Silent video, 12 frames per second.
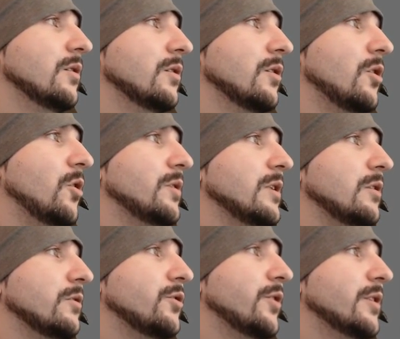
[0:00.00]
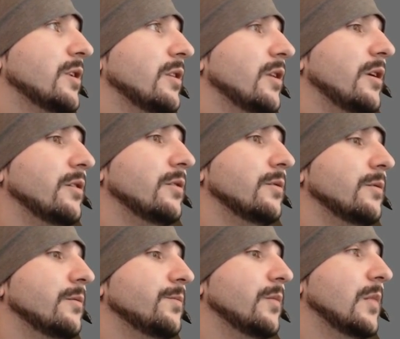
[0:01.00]
All these little tricks on there.
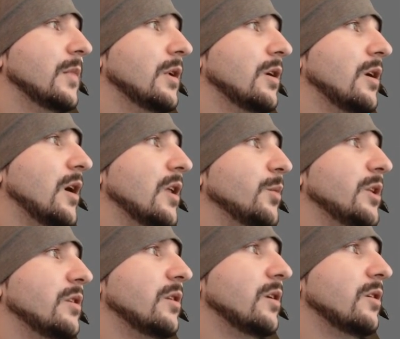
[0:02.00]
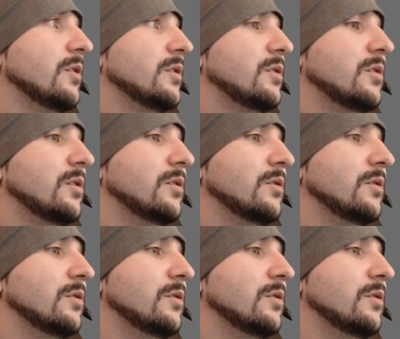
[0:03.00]
Let me delete all this